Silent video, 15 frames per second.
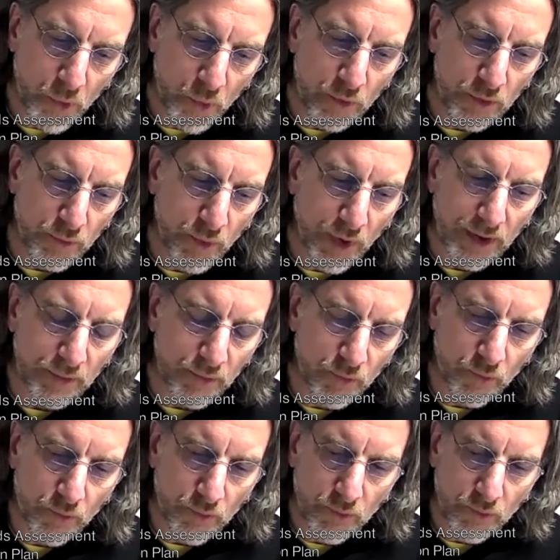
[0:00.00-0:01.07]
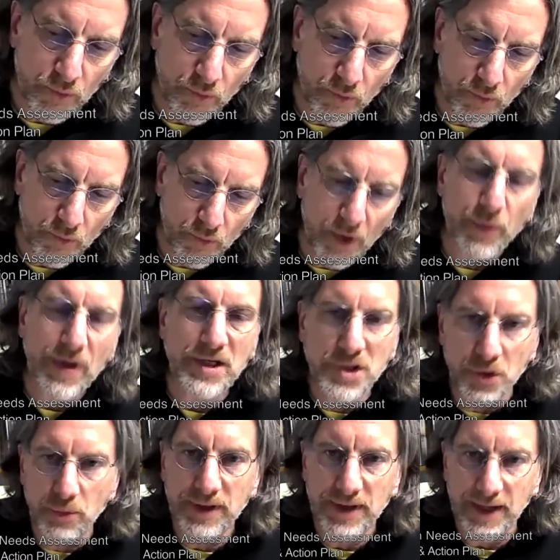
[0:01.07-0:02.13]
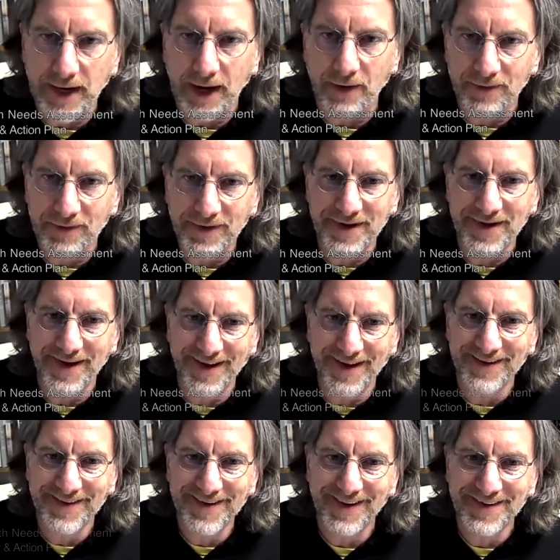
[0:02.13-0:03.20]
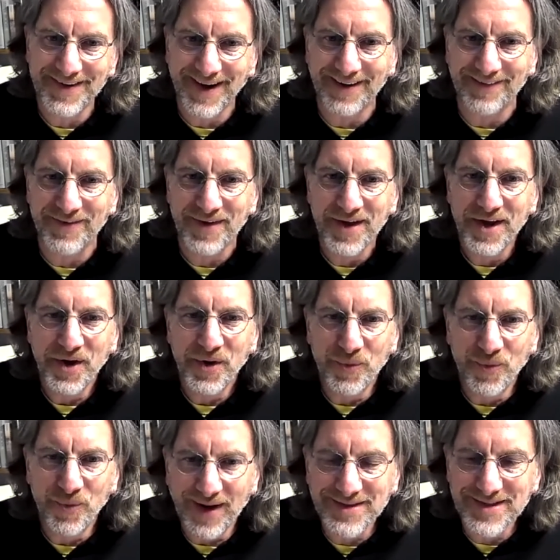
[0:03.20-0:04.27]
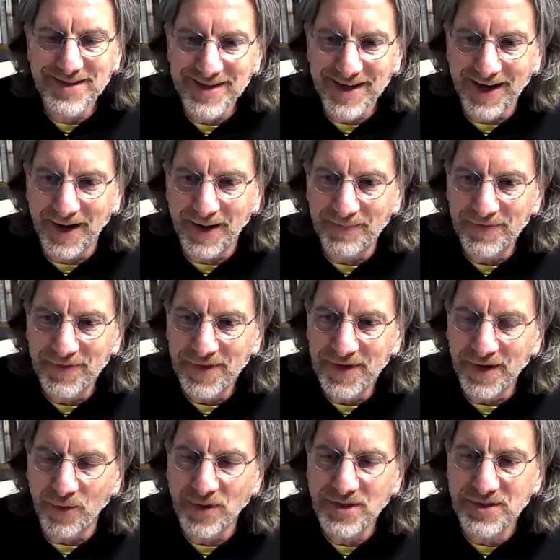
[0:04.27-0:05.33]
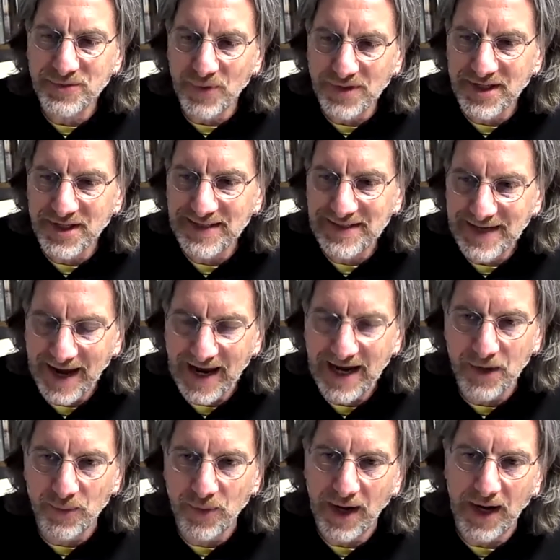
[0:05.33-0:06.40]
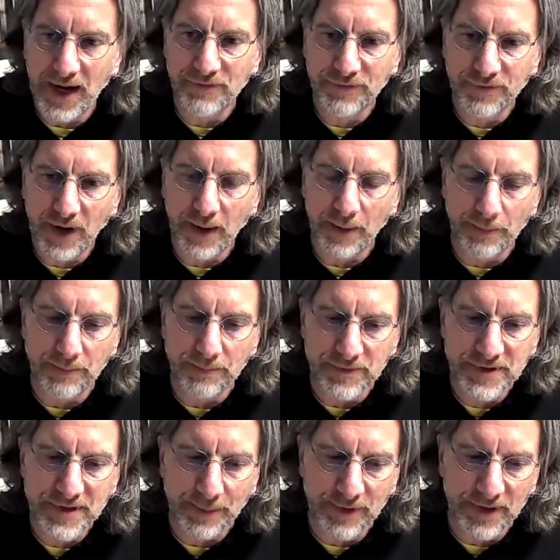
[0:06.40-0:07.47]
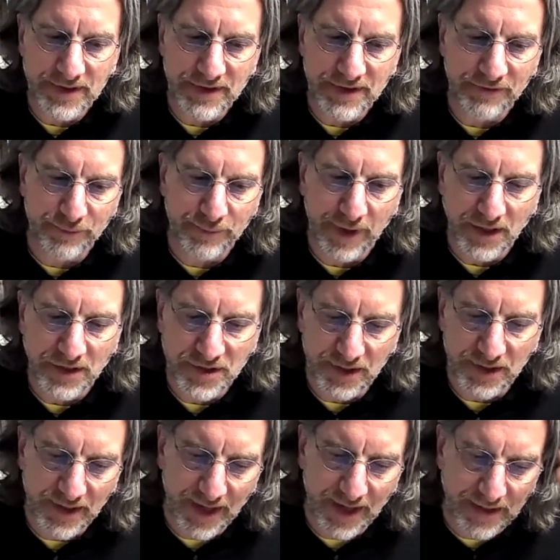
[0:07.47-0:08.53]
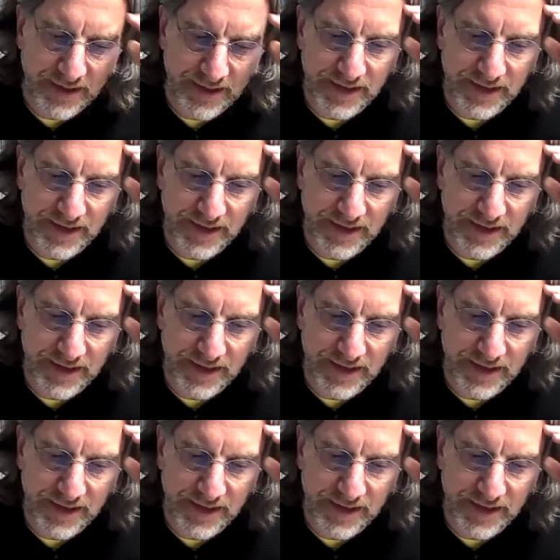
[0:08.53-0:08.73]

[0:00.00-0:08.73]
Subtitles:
What do we do with it now? Kind of what's a takeaway from some of this information that